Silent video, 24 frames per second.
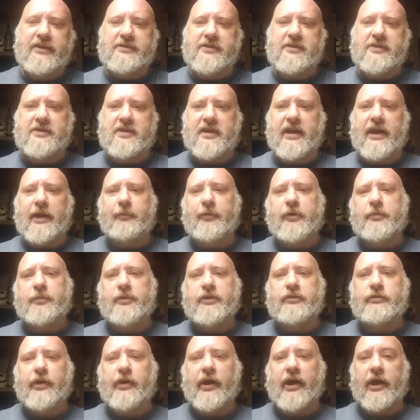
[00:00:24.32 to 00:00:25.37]
So today I'm going to
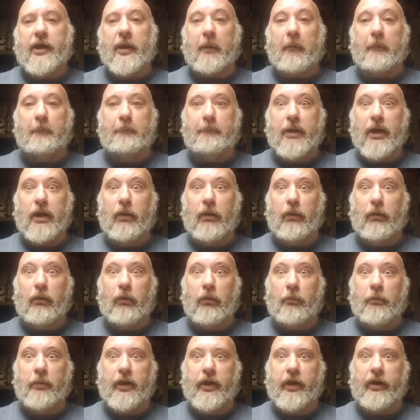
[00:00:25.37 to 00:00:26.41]
be drinking big
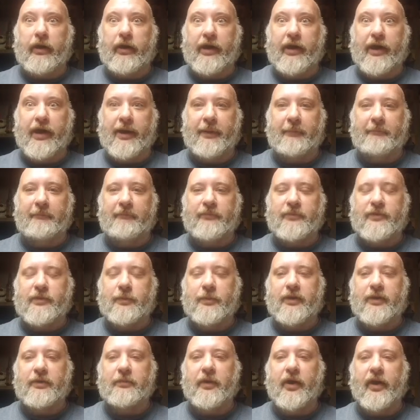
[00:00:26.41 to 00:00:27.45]
old beer. Yep, it's a
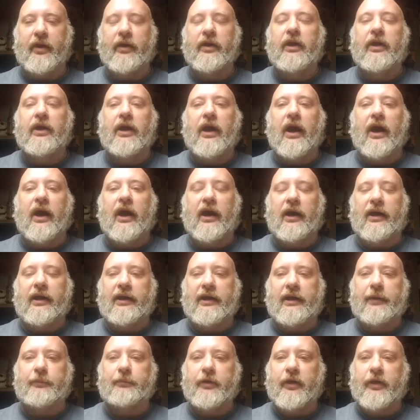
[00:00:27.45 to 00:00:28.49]
big beer. Uh,
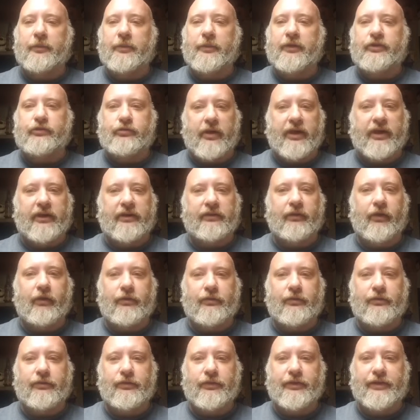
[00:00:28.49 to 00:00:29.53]
and I'm going to be drinking
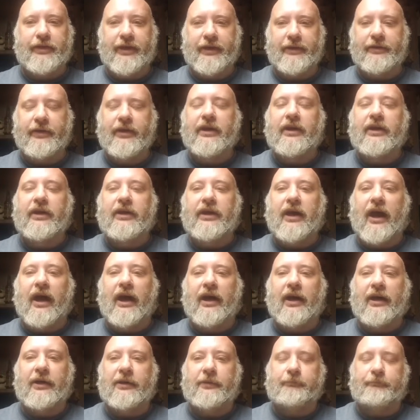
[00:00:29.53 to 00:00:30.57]
local again.
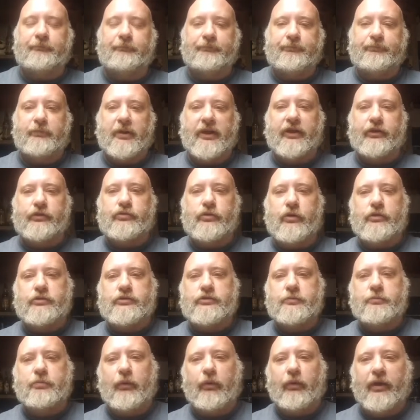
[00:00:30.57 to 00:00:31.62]
Uh, being a
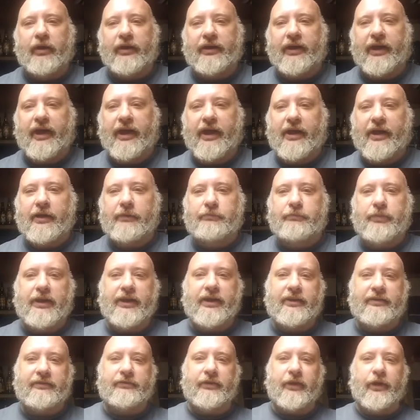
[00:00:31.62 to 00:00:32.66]
Georgia boy and
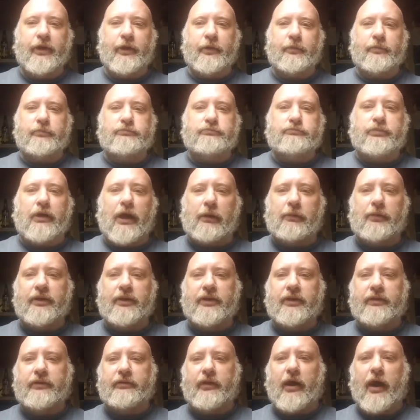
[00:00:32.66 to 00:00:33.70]
being their
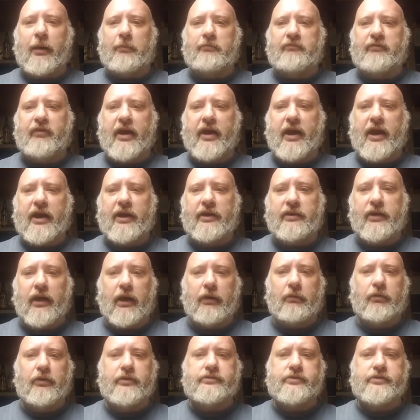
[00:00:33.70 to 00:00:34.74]
probably top fan,
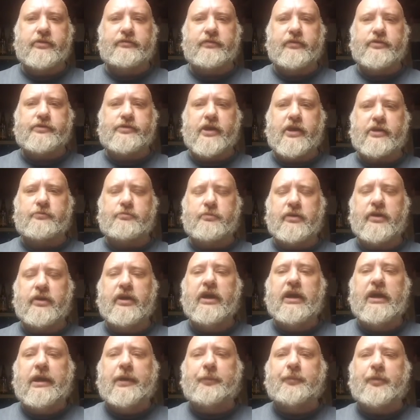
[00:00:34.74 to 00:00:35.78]
I was their first customer.
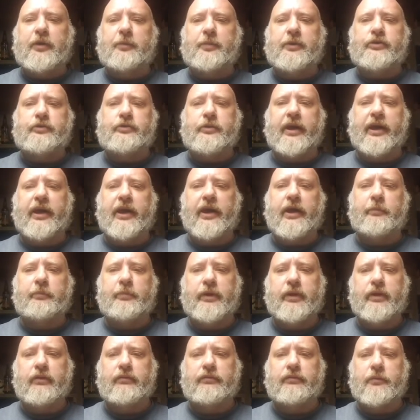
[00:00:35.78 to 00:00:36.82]
I'm going to be drinking a
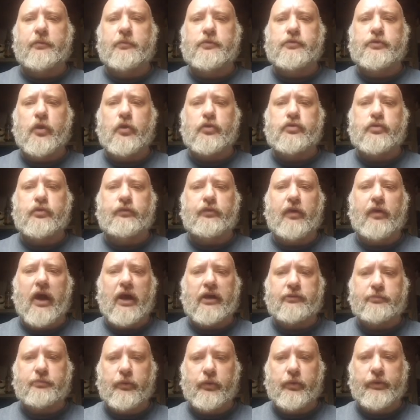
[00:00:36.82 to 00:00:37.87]
beer from Social
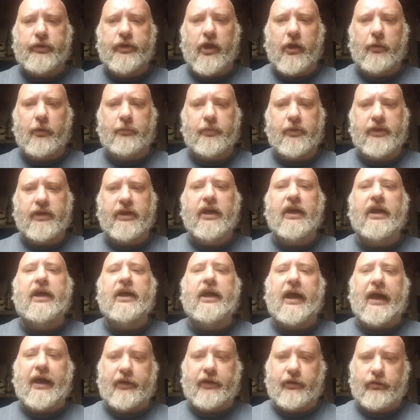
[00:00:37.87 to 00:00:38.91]
Fox Brewing Company
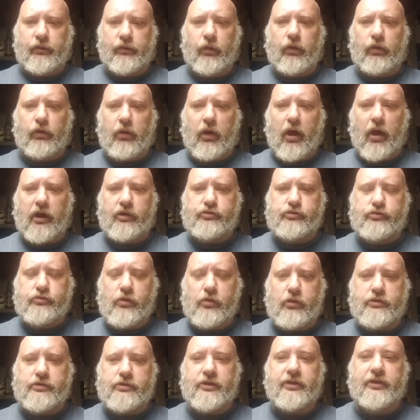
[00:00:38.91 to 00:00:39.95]
out of Norcross,
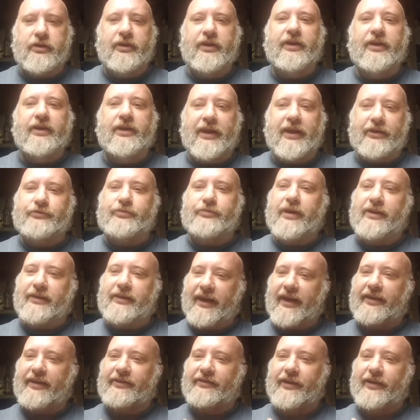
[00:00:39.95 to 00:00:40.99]
Georgia. That's right,
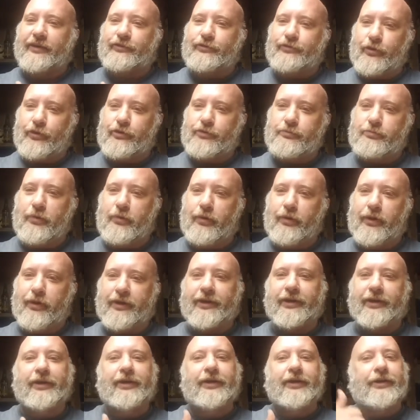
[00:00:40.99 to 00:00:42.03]
like I said, Georgia boy,
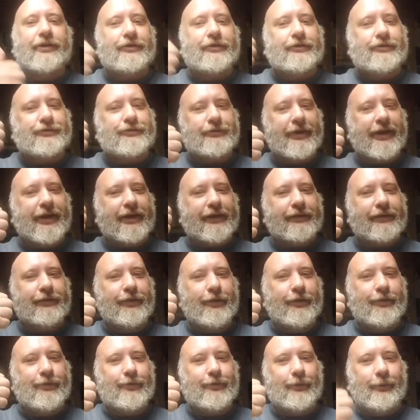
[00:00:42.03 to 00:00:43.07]
drinking
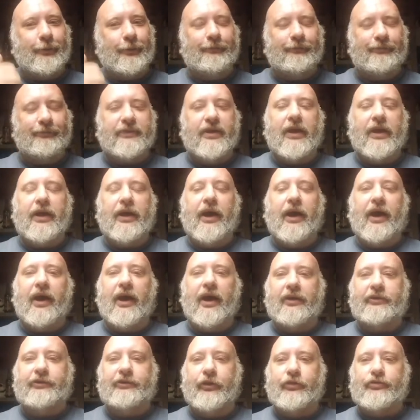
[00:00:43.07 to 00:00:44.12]
local.
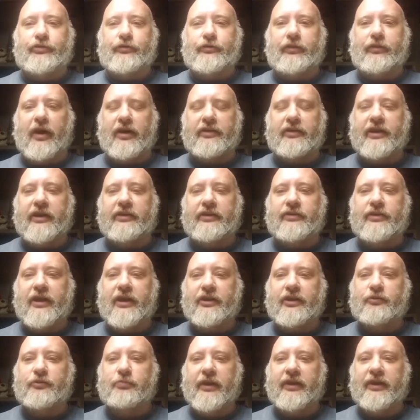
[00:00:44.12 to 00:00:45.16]
Uh, Social Fox has a
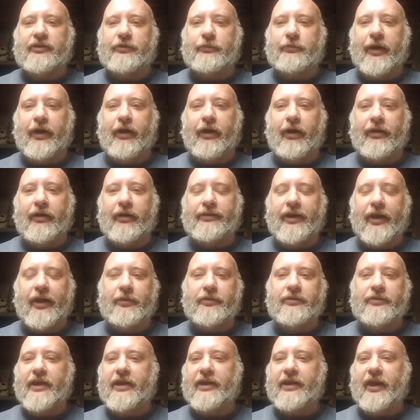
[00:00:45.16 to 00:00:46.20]
nice place in my heart. They
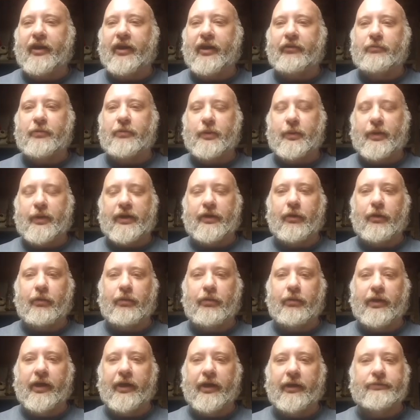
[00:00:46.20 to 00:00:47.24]
always take care of me when I go
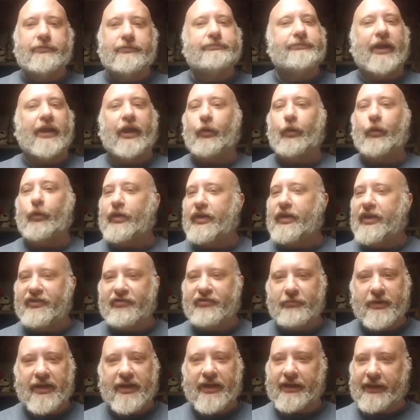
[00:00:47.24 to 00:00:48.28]
there. They don't
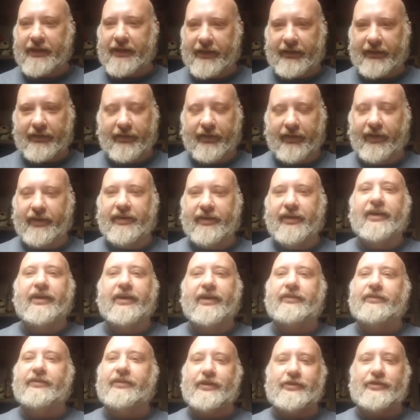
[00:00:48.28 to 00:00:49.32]
give me anything.
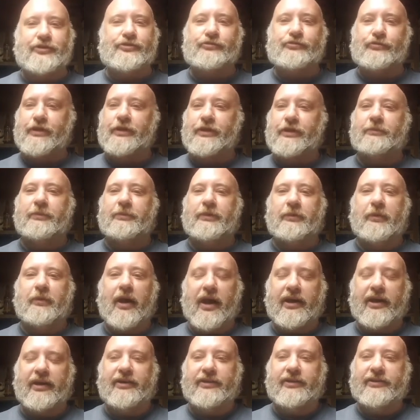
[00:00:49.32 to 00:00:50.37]
They just treat me
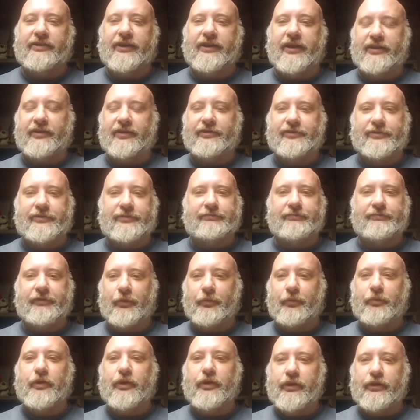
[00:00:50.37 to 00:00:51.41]
right, and they just, they're
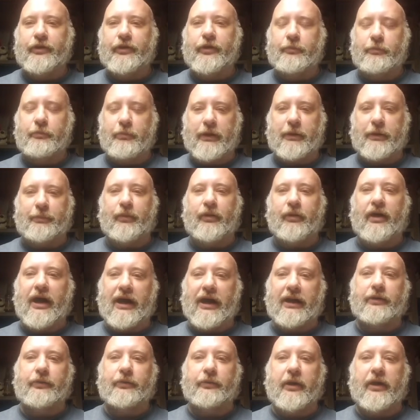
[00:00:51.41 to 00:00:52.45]
really good people.
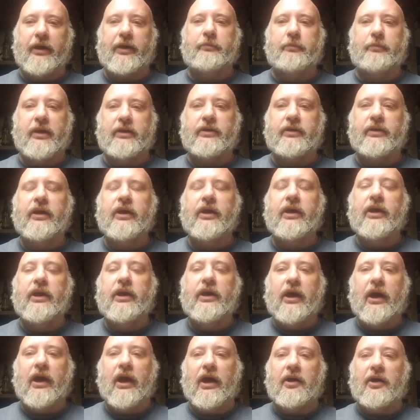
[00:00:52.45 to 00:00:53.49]
Highly recommend
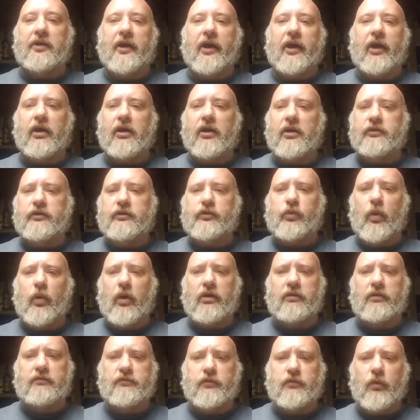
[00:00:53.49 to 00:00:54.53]
it. Uh, they are on the
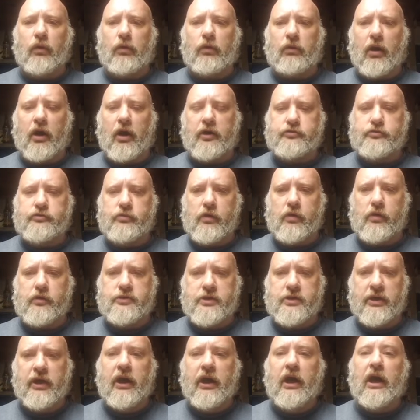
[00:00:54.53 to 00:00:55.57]
square of Norcross,
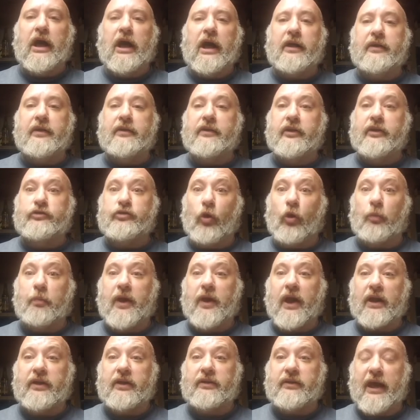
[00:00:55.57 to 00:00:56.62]
Georgia, and there's
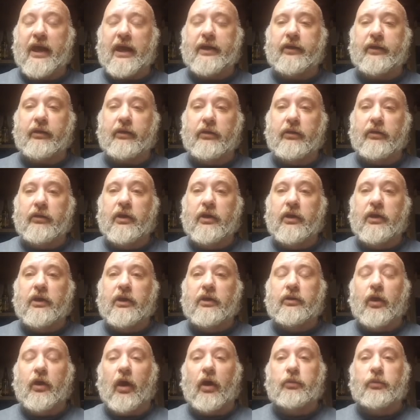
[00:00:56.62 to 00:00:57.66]
open container,
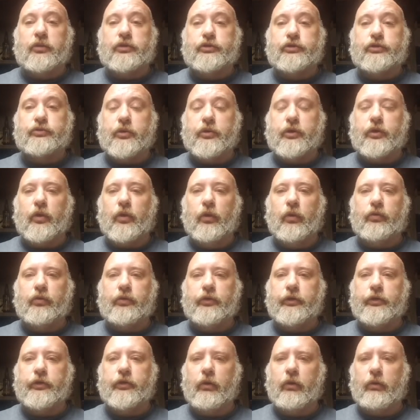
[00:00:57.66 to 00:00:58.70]
uh, which is really cool. So
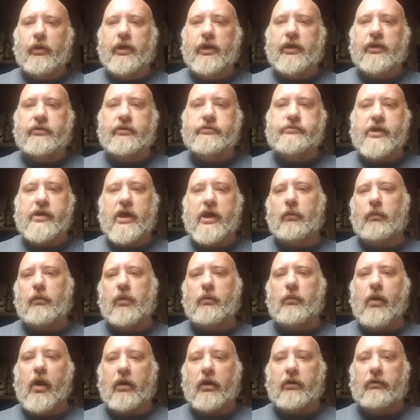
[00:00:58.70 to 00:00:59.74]
you can go in and say, I want
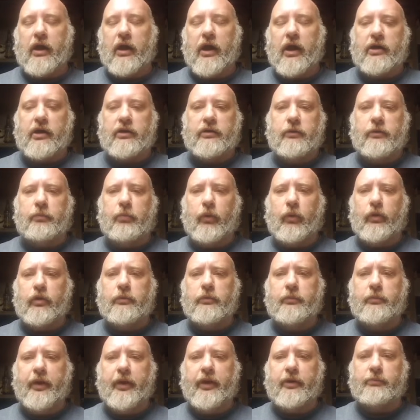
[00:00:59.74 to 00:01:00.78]
to walk around, and they'll pour
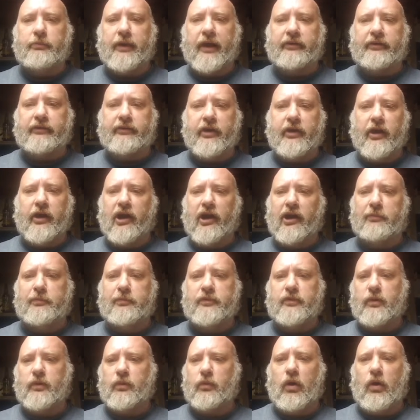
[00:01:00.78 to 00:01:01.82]
your beer in a plastic cup,
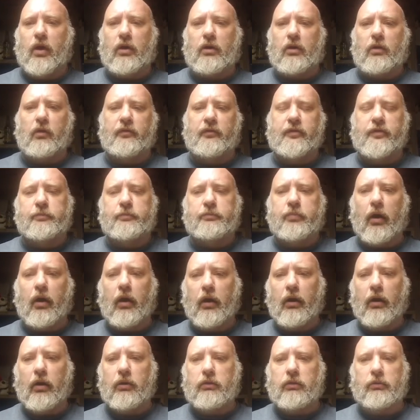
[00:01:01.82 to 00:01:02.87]
and you can walk over to the
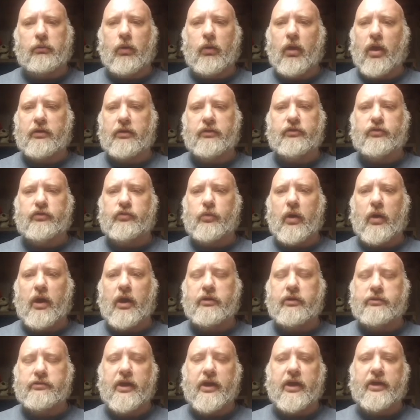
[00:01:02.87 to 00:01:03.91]
park or walk the square.
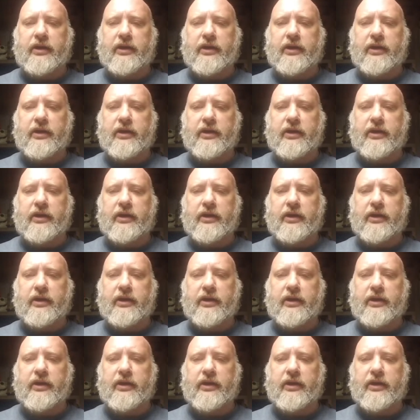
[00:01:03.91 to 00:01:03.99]
It's